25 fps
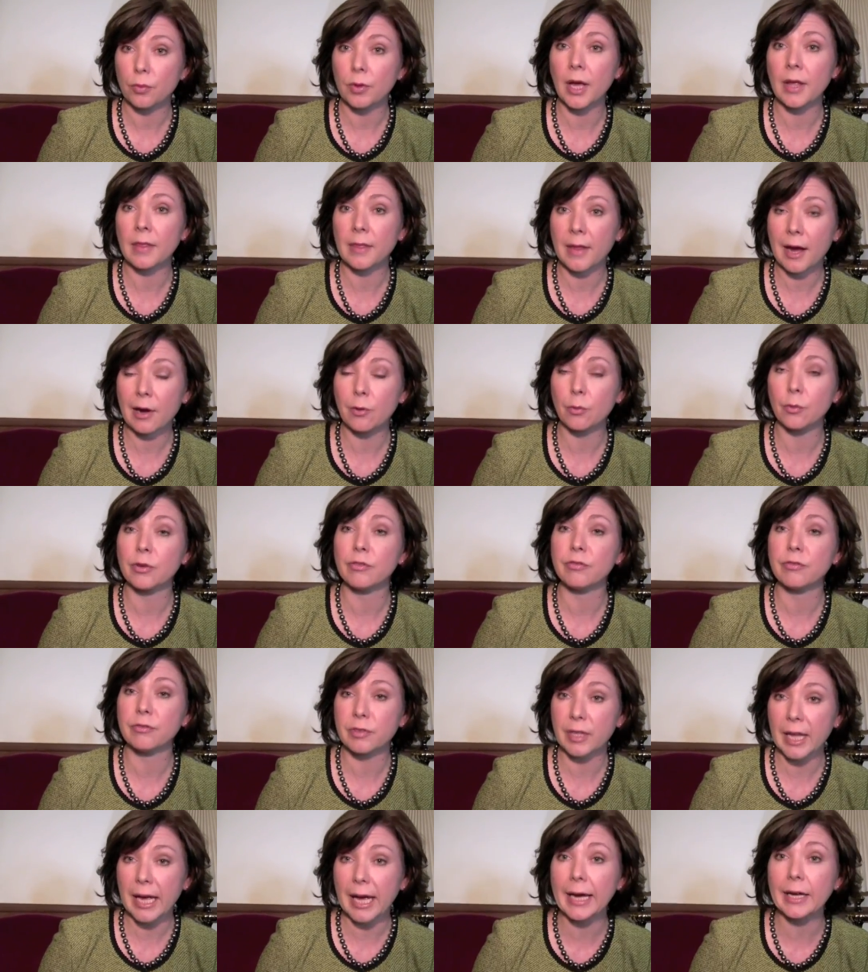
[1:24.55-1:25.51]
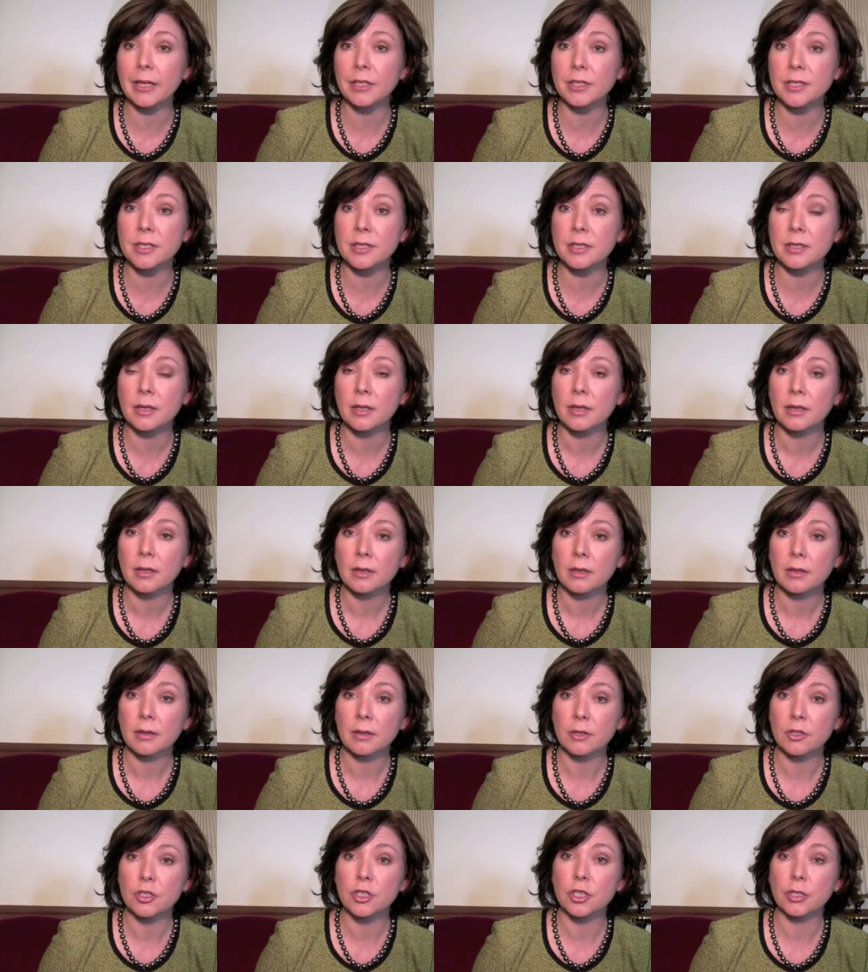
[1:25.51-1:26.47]
And that reflects
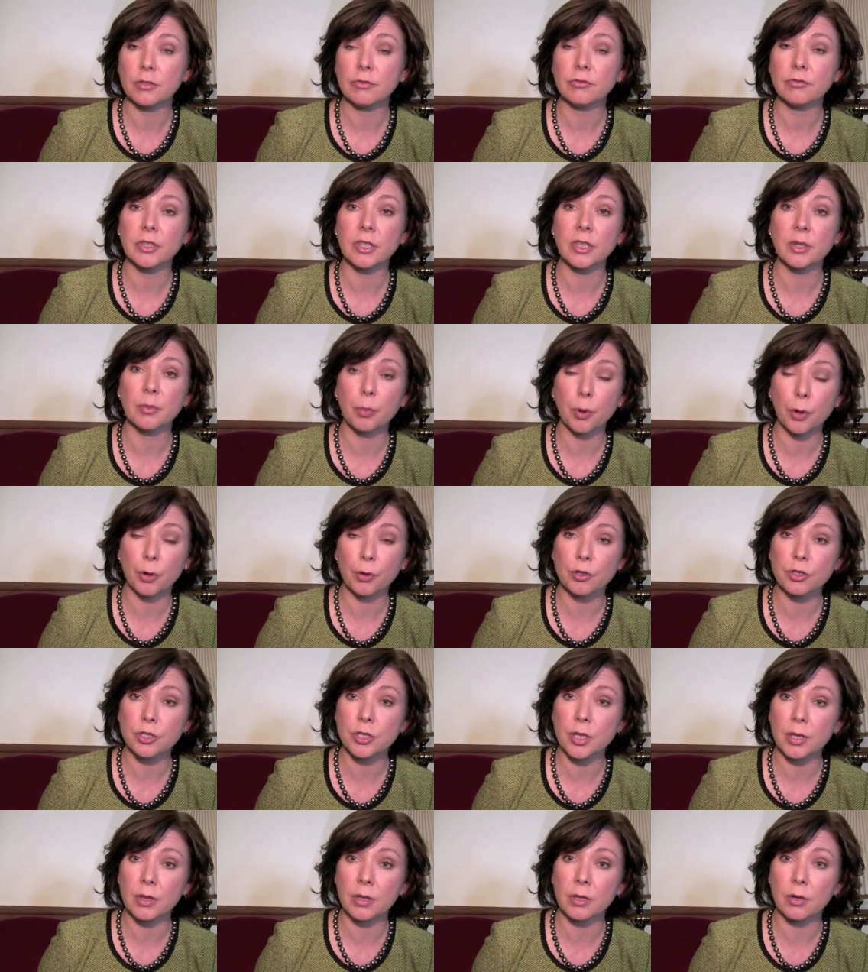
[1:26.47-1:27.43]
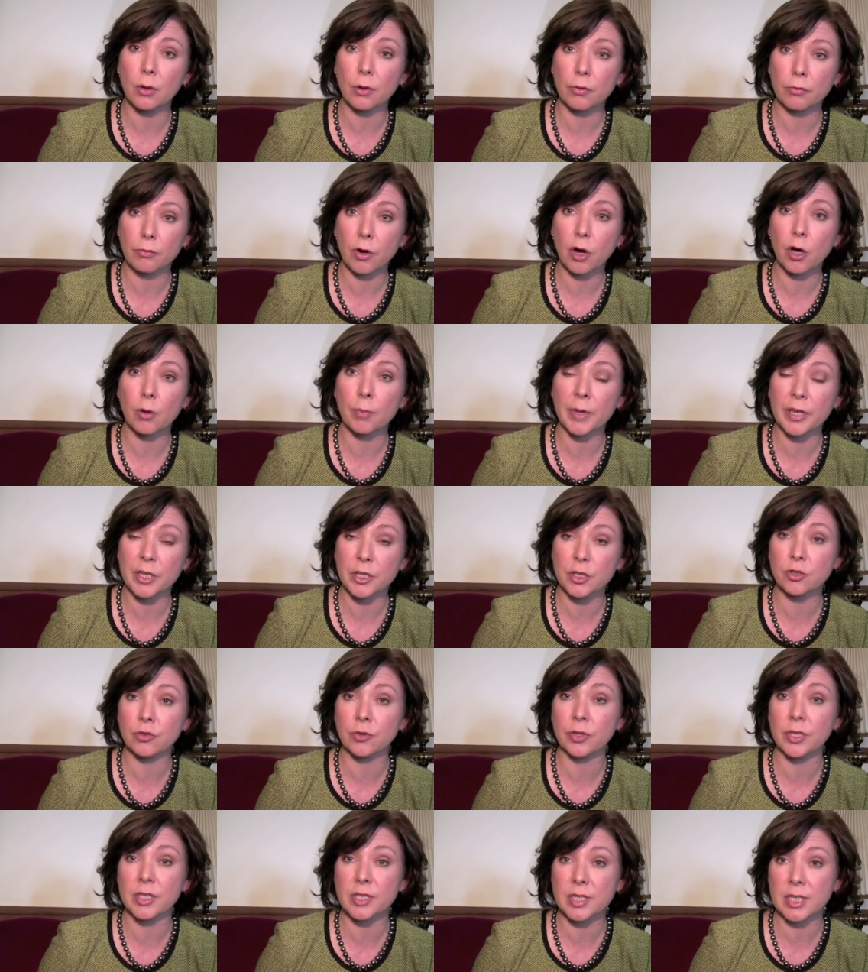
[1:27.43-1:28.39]
the shift in approach that the overall
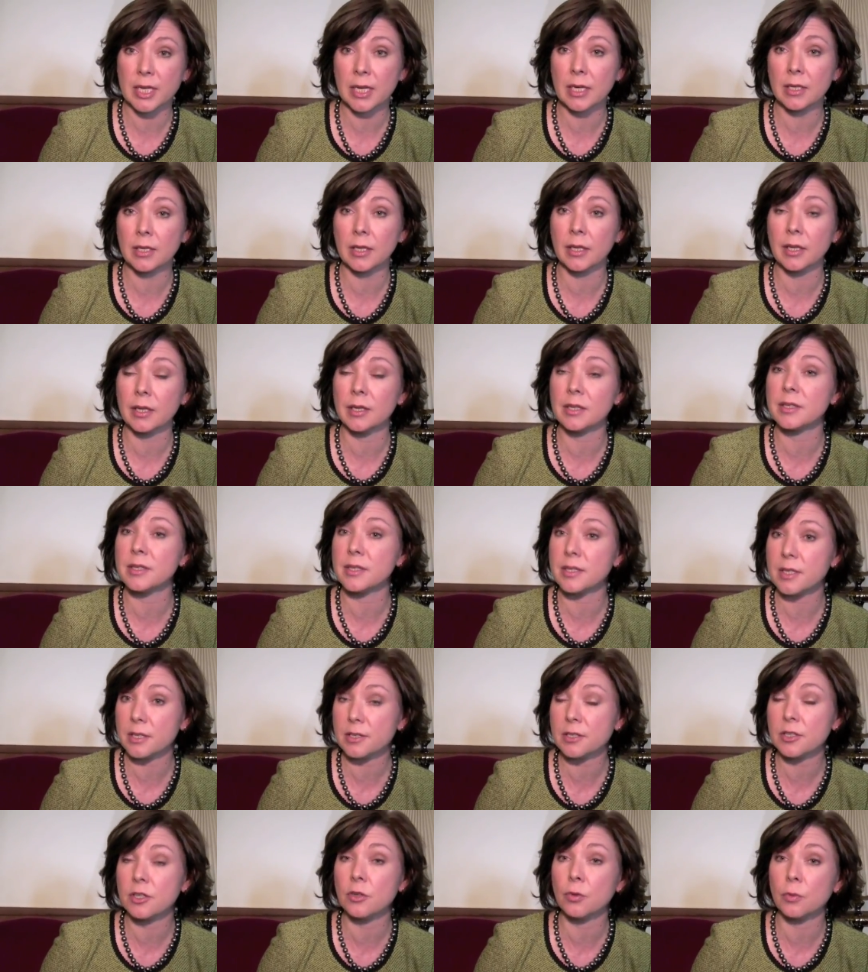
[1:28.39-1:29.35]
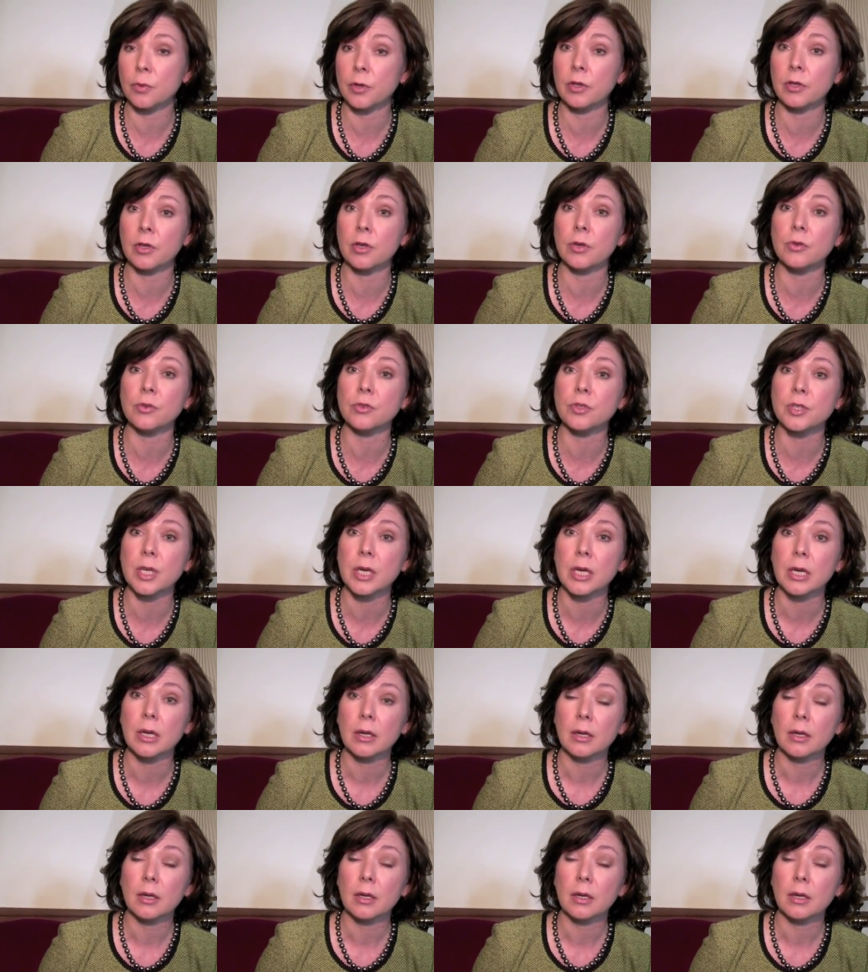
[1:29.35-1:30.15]
ministry is taking, consistent with Hughes,